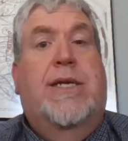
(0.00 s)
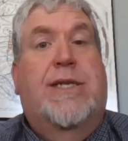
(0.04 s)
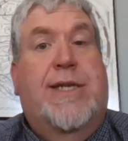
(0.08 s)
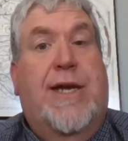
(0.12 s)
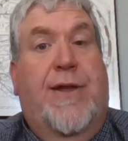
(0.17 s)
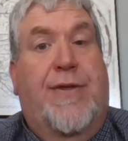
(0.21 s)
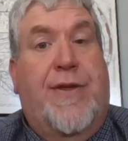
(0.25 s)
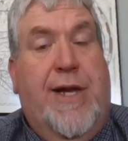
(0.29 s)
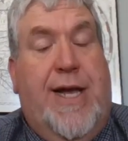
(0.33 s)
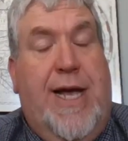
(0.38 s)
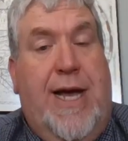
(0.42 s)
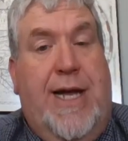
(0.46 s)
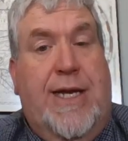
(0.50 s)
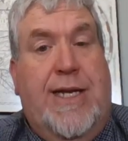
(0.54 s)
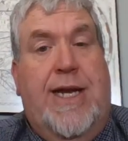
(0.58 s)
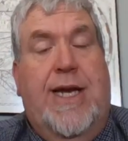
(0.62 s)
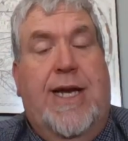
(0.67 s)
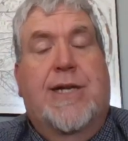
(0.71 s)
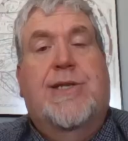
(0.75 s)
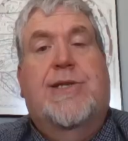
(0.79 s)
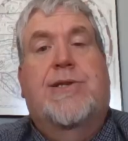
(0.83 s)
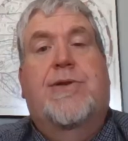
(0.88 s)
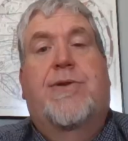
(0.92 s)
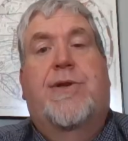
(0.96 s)
To set the
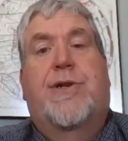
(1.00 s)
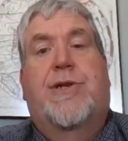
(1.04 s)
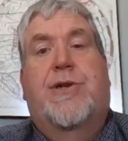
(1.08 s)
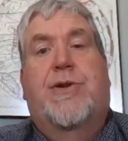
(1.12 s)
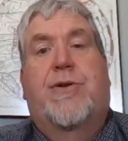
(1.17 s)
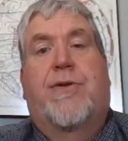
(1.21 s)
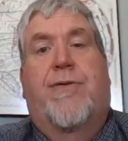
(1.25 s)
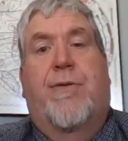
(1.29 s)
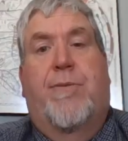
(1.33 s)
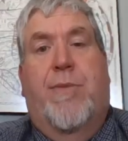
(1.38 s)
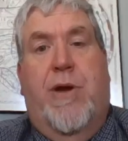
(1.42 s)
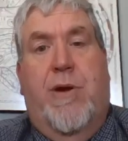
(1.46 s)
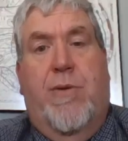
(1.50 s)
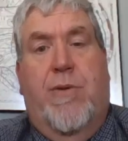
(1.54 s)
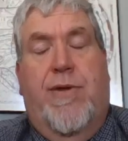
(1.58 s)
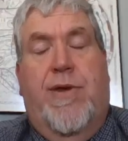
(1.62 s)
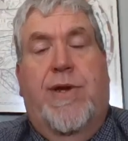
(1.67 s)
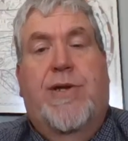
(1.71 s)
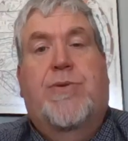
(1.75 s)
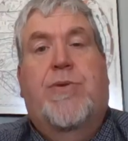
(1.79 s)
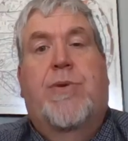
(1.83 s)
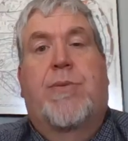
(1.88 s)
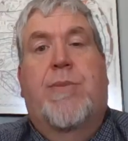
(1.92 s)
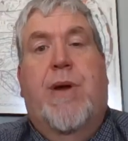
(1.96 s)
context so that you're familiar with
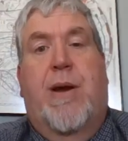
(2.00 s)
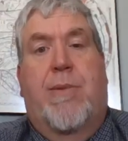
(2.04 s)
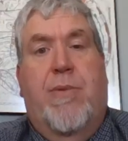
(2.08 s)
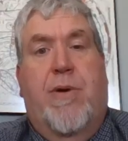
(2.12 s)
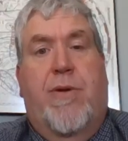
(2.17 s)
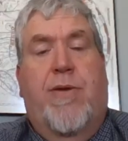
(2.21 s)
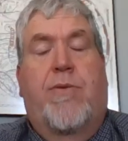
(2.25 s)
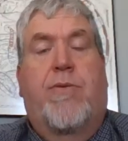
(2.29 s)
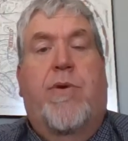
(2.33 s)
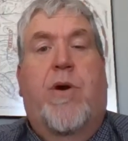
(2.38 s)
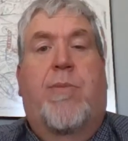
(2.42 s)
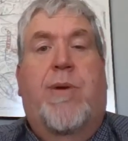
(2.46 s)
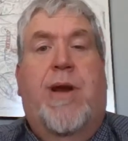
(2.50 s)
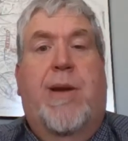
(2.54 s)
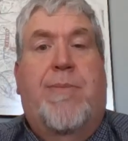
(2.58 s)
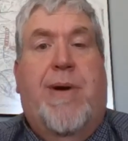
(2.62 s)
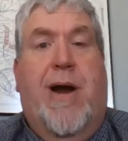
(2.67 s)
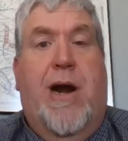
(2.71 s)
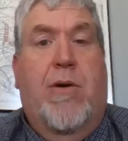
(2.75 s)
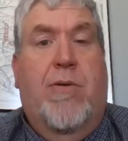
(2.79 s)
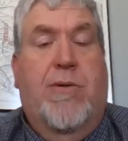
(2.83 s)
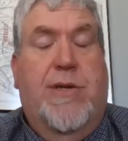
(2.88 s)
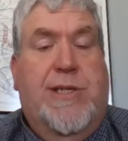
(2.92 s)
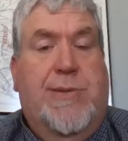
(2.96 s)
this, remember the Roman
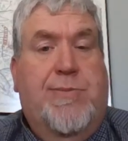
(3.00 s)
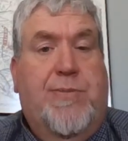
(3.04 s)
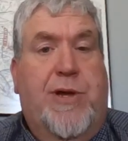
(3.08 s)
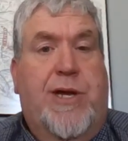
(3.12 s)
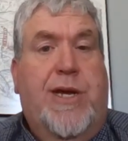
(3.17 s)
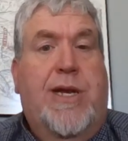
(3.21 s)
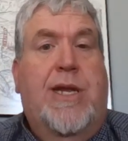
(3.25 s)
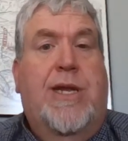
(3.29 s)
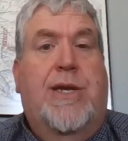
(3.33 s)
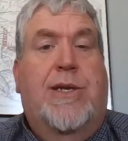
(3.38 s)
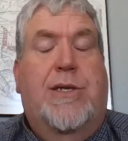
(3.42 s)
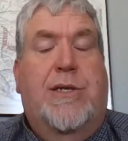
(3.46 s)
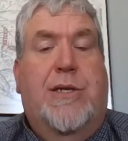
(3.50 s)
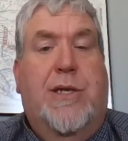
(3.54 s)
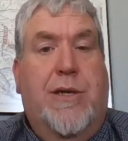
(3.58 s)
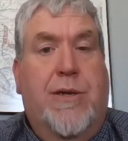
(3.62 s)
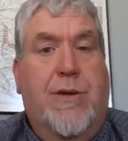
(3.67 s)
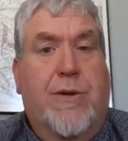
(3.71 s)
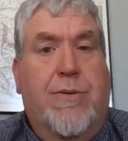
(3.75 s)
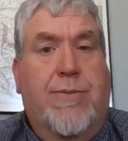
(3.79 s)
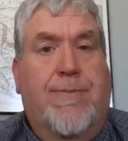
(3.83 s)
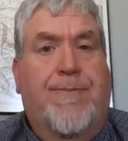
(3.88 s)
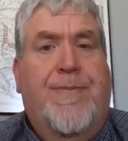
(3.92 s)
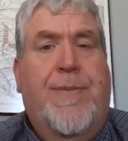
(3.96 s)
Empire was split in
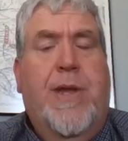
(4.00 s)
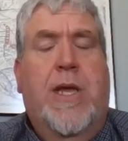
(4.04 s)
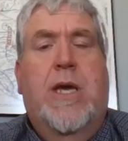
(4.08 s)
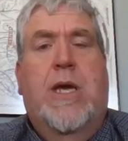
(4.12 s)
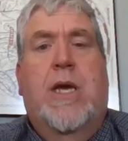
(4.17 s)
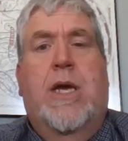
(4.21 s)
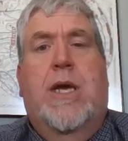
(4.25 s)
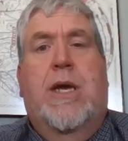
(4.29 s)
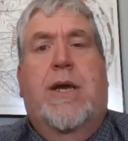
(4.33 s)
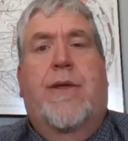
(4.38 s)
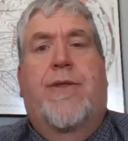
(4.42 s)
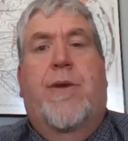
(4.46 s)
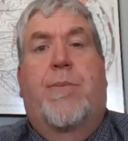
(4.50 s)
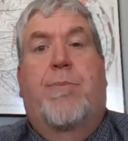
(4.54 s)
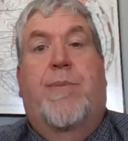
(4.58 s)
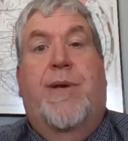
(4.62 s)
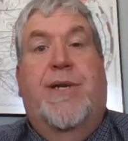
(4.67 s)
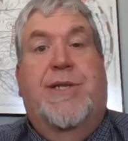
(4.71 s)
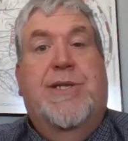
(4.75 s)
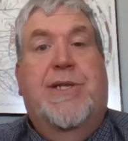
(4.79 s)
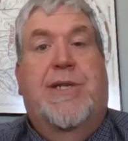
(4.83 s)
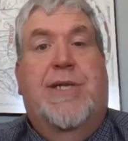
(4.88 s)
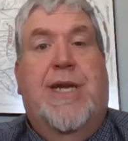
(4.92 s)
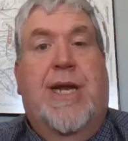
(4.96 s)
two. The
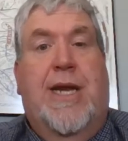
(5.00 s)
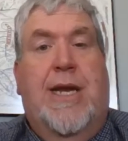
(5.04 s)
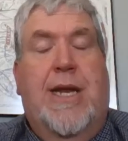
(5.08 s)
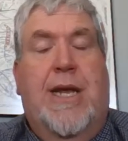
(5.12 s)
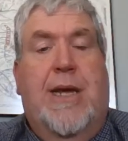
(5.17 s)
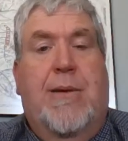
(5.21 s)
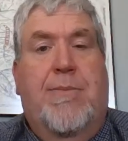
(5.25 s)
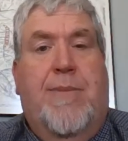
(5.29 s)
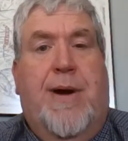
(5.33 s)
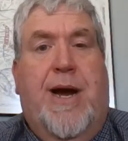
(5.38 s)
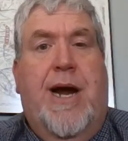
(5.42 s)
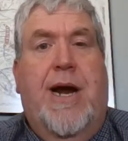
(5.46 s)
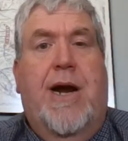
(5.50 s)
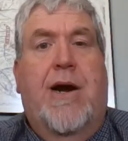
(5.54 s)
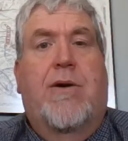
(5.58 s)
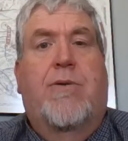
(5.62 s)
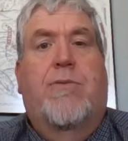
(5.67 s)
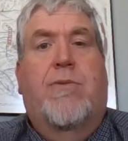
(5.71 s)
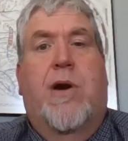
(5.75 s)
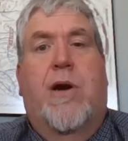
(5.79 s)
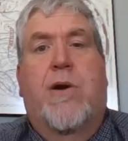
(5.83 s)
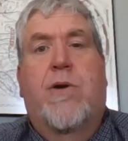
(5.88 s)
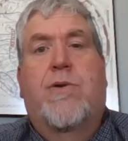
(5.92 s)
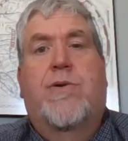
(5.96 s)
Byzantine
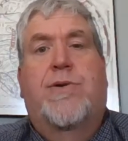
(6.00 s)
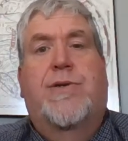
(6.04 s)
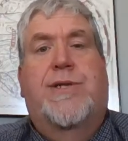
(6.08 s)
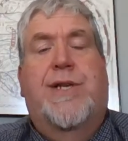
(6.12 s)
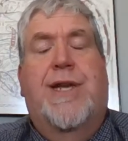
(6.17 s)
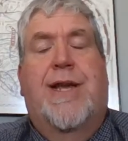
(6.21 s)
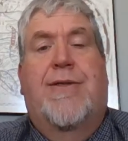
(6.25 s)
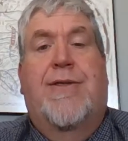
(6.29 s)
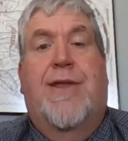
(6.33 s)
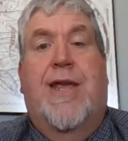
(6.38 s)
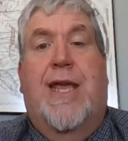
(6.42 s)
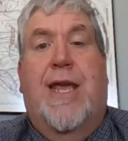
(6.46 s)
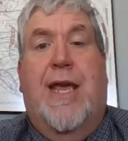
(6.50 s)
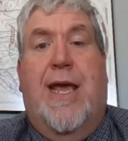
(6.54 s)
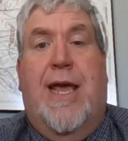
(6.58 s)
Empire rose in